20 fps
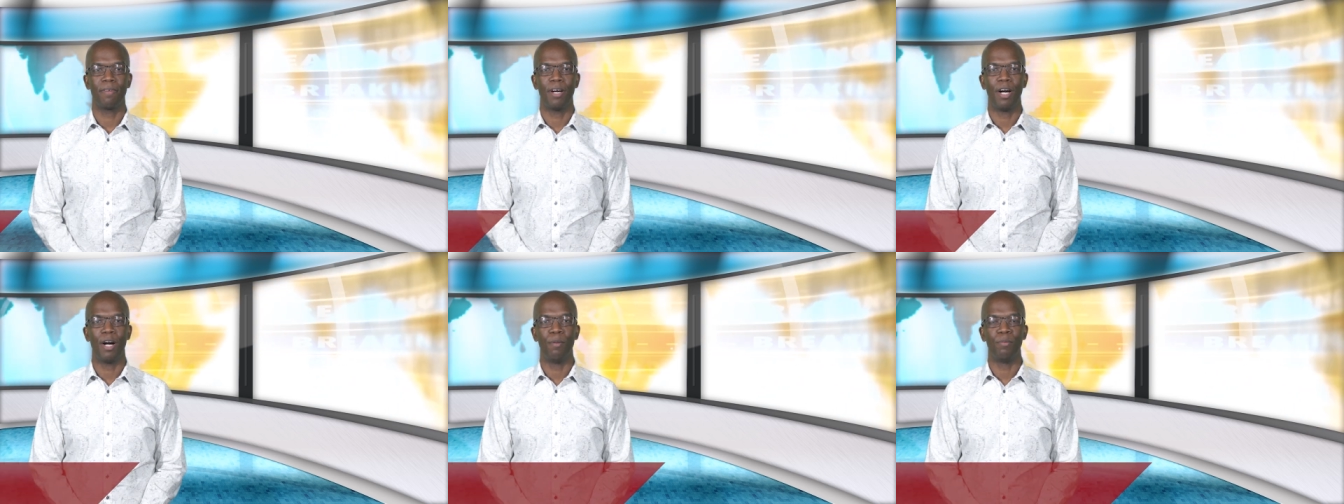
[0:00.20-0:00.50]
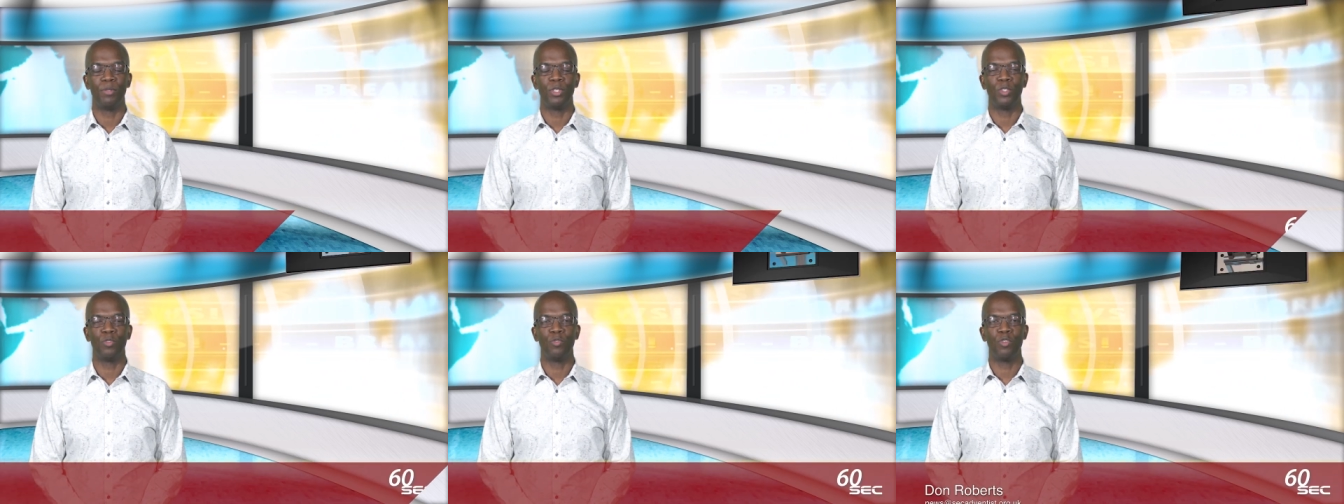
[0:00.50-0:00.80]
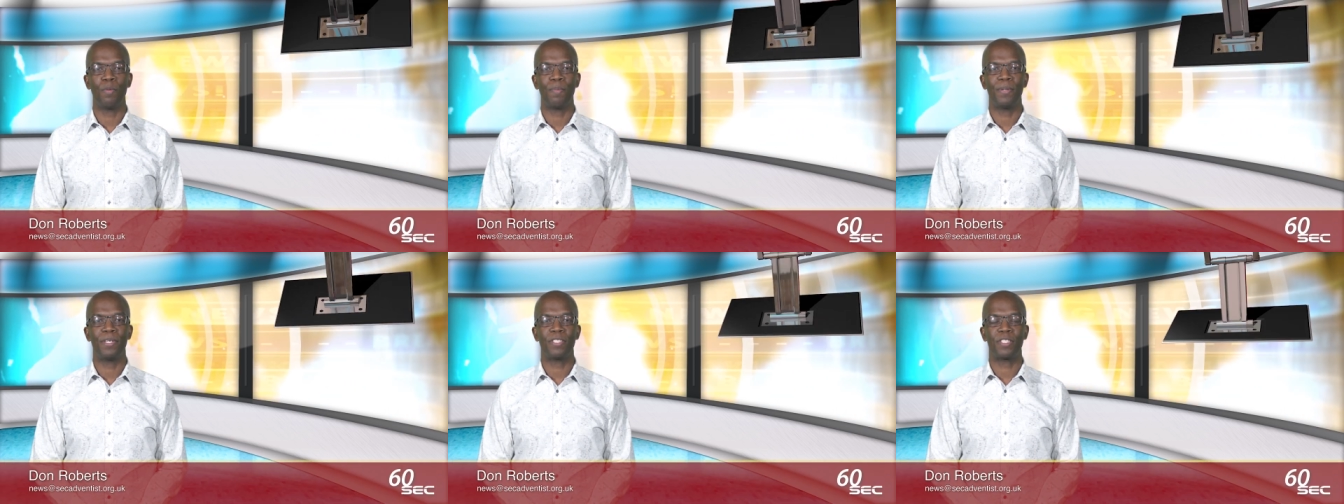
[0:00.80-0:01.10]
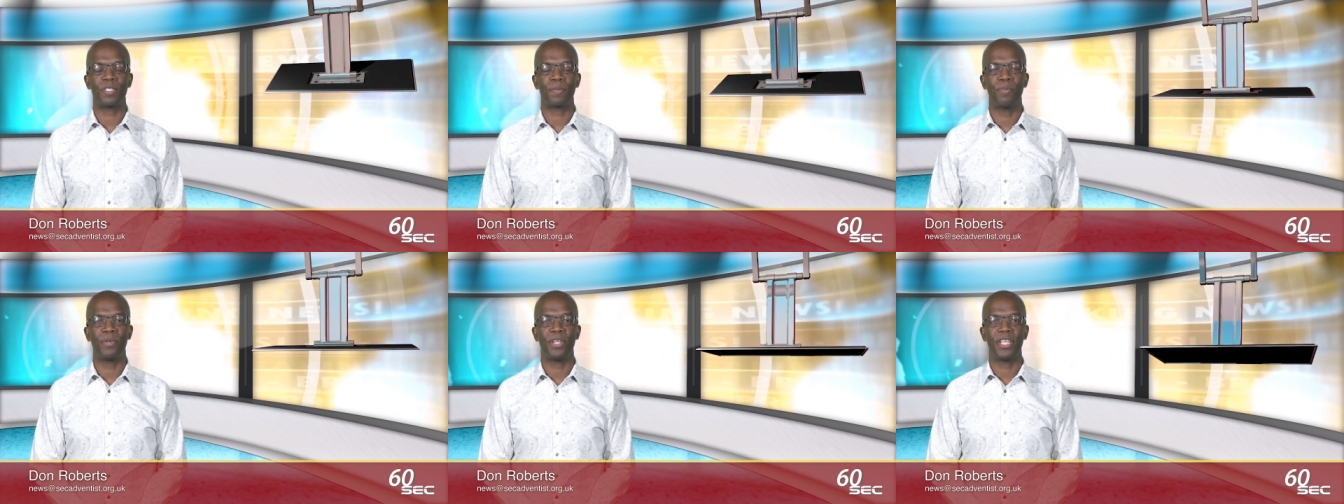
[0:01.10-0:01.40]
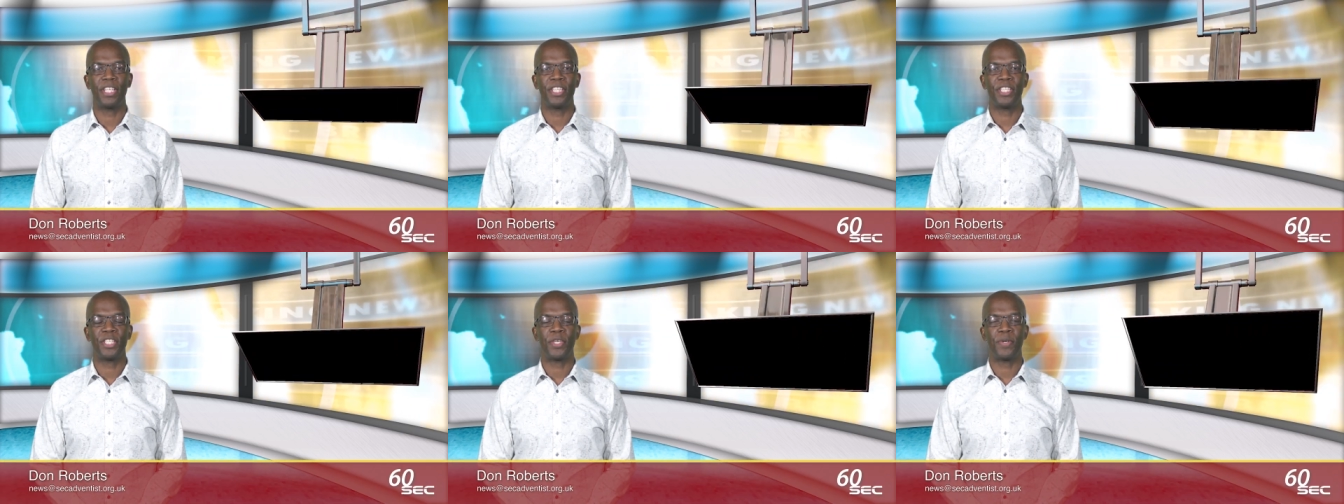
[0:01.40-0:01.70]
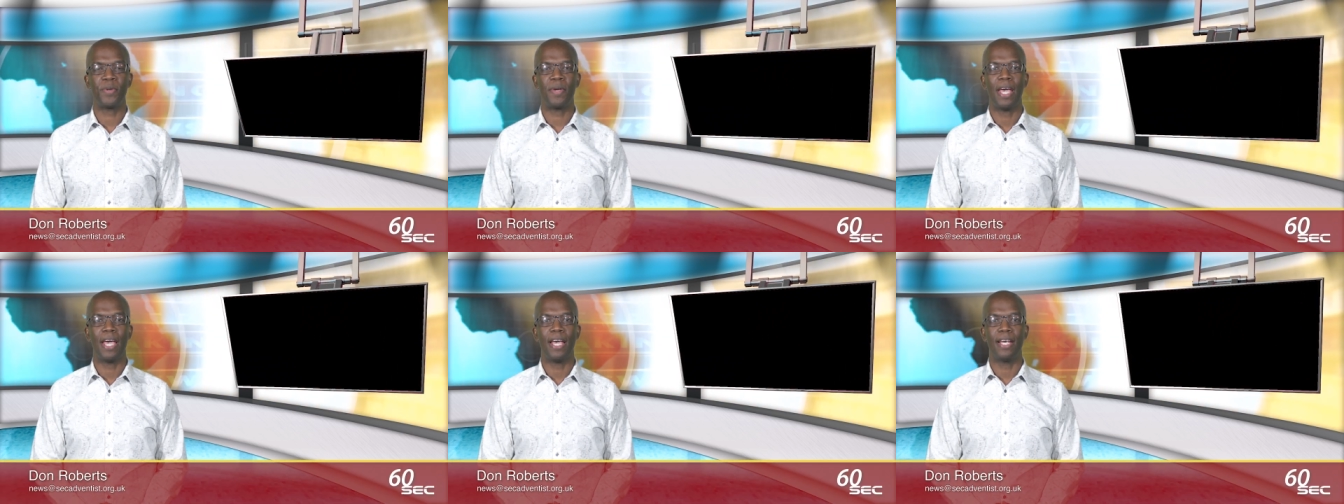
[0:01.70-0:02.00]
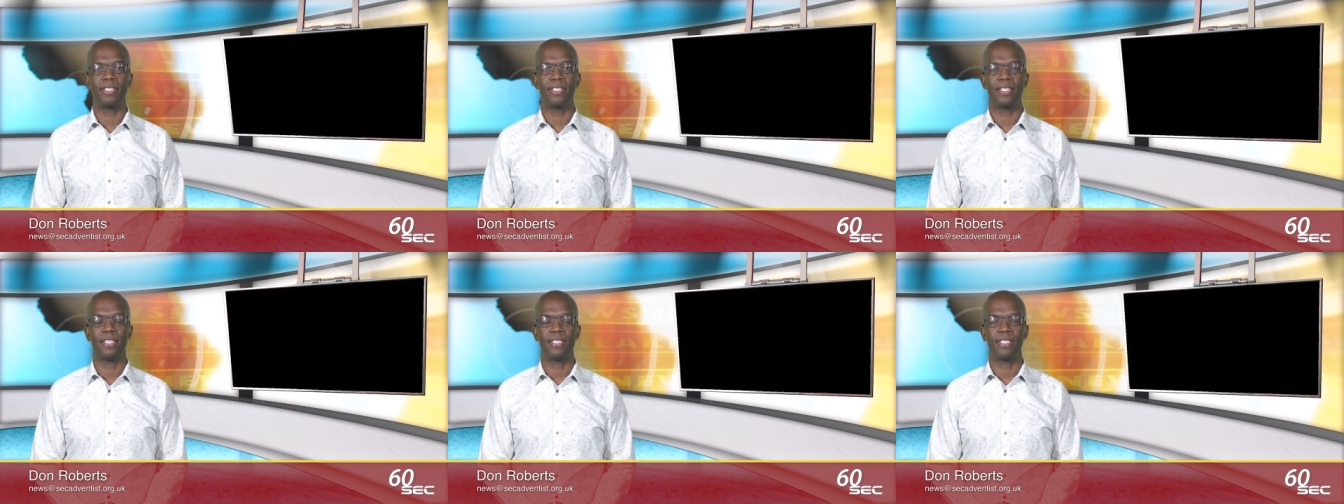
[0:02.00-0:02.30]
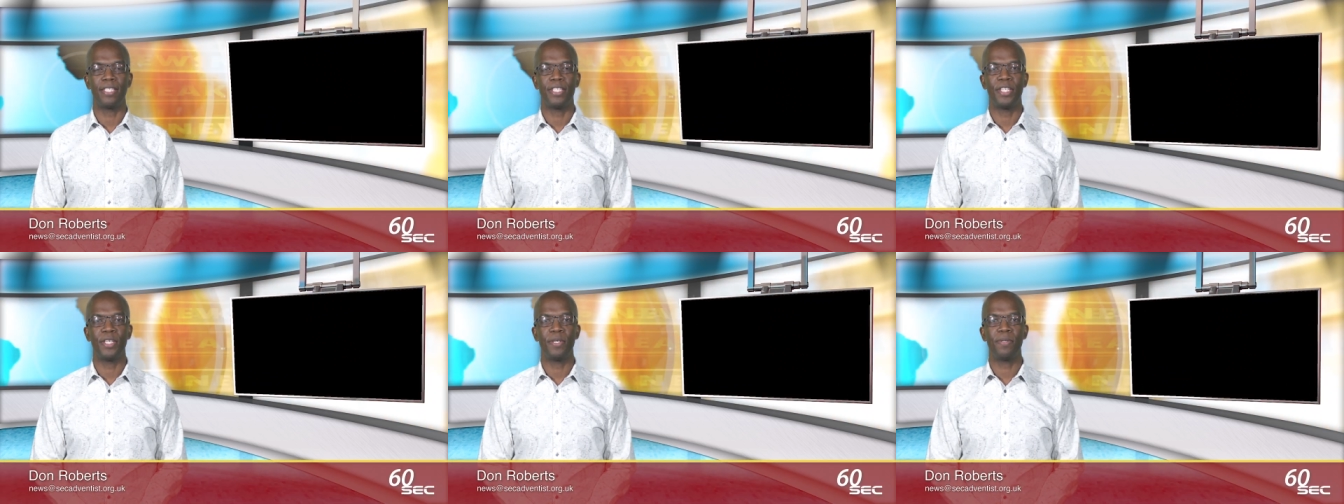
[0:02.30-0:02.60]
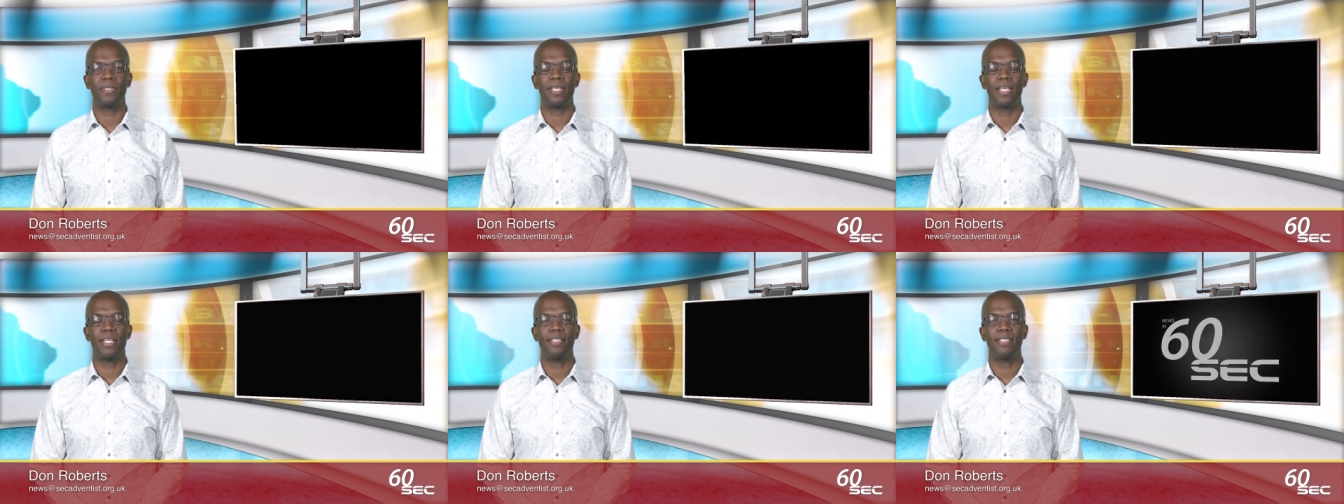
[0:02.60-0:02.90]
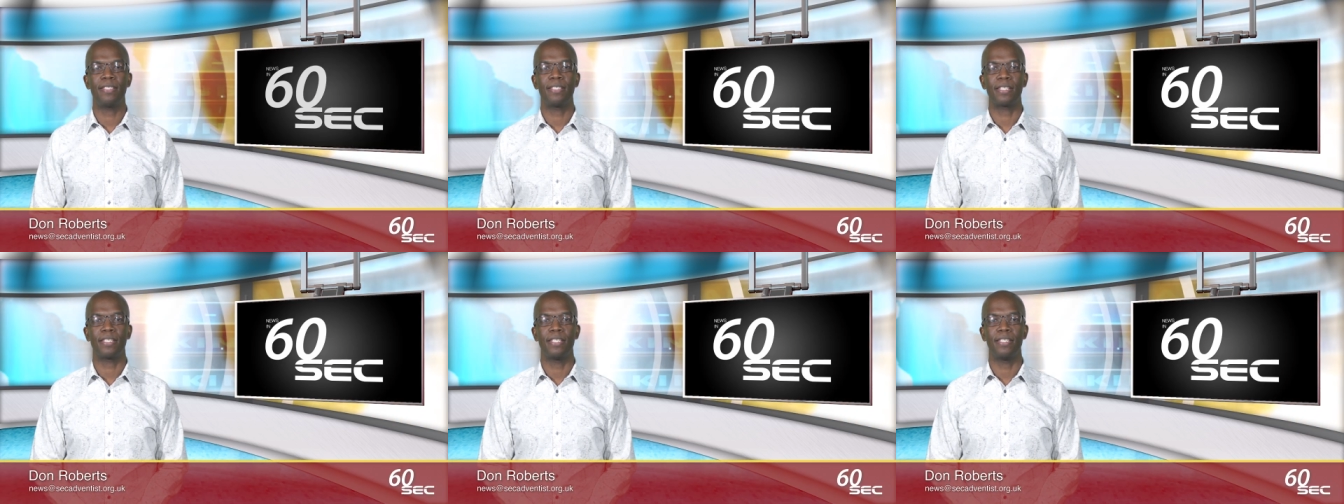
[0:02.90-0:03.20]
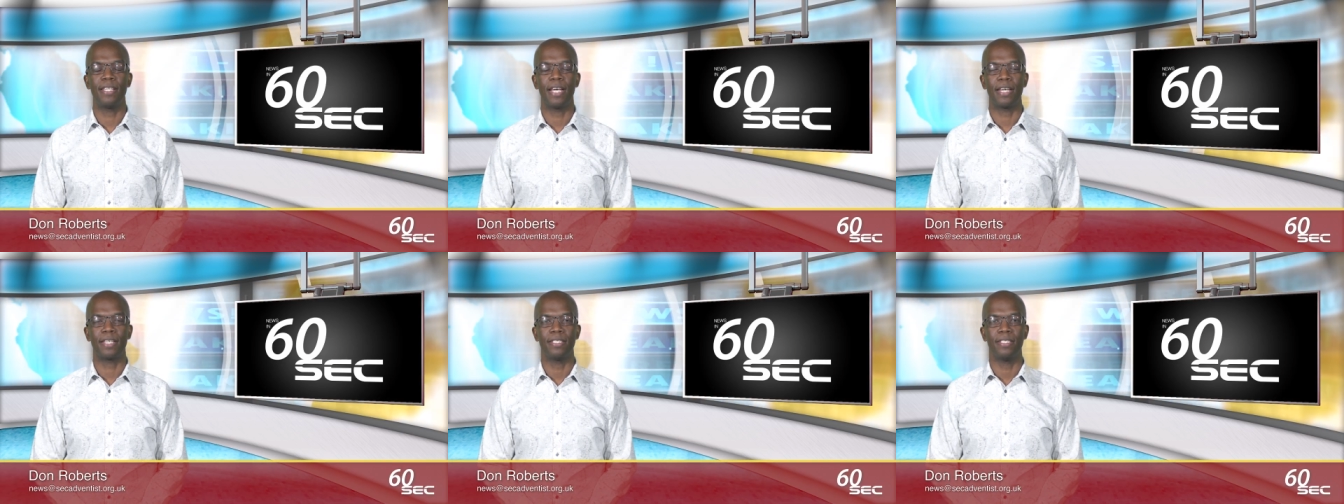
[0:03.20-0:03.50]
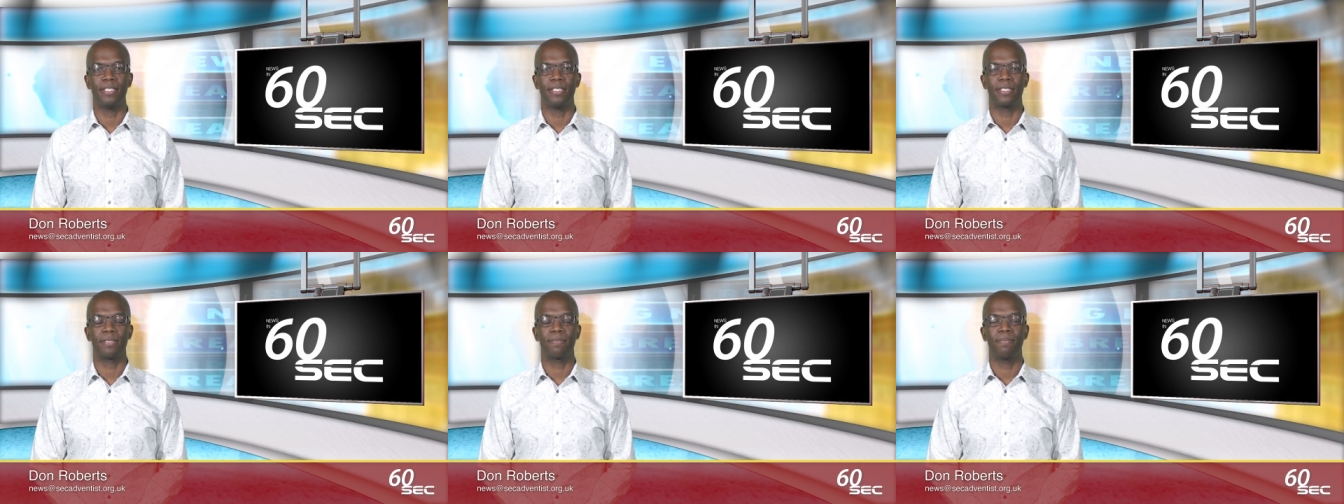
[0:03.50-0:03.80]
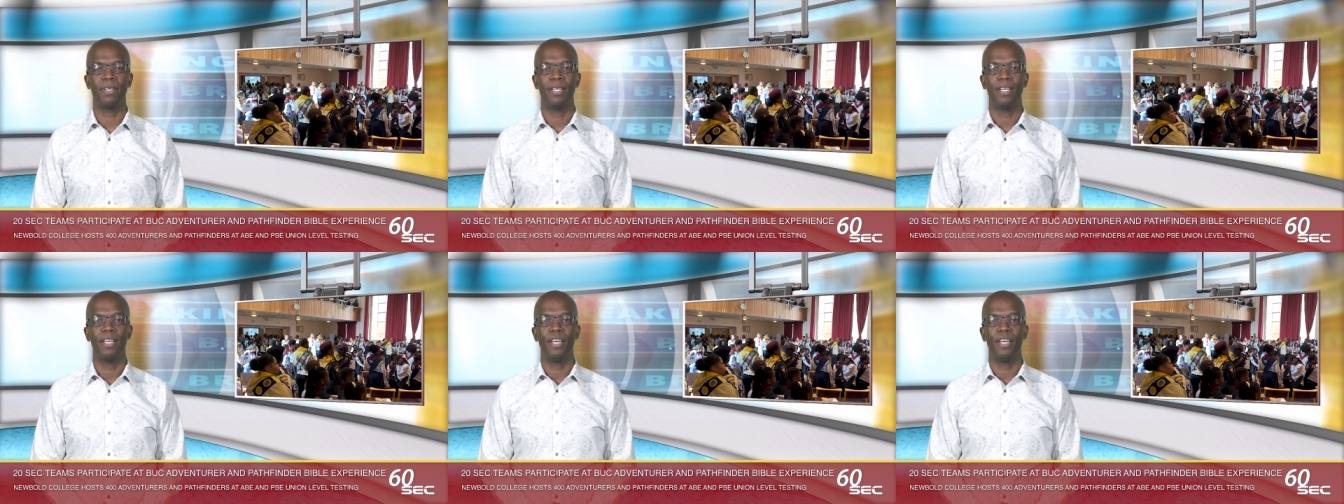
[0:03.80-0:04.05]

I'm Don Roberts, bringing you SEC News in 60 seconds.